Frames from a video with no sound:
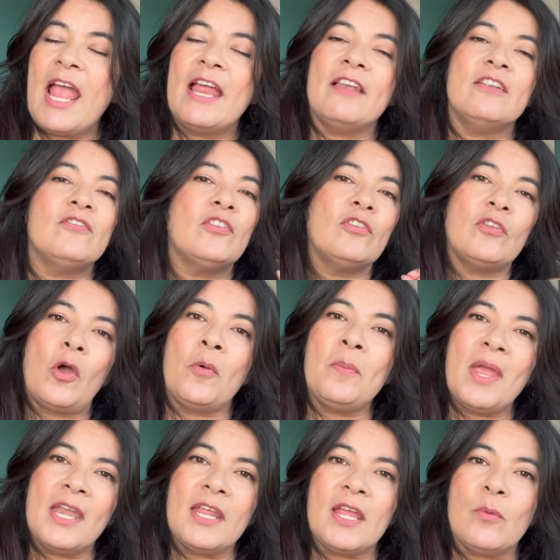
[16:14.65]
and so
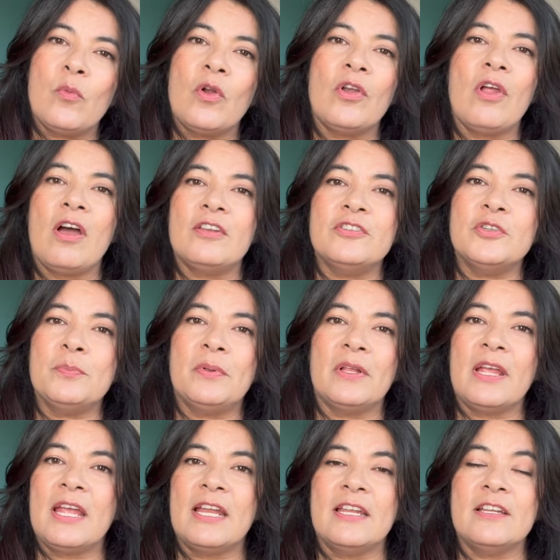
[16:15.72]
many were not
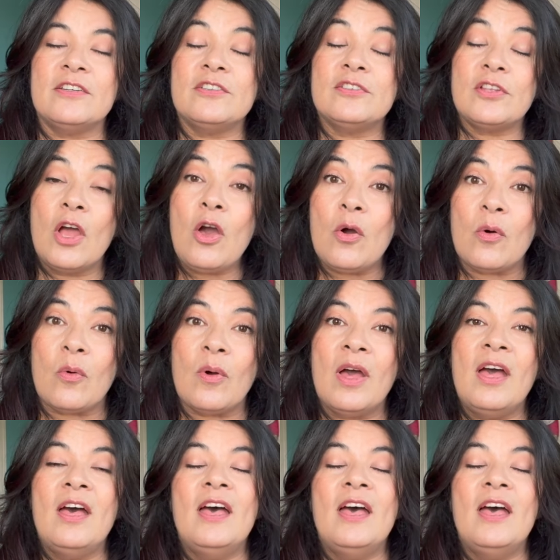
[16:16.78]
duplicated. So